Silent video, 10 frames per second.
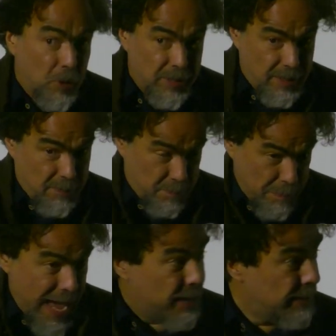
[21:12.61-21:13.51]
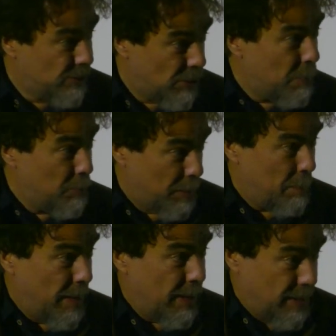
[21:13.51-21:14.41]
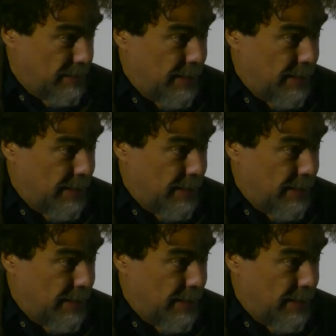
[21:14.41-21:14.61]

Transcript: or the battle in Chapultepec,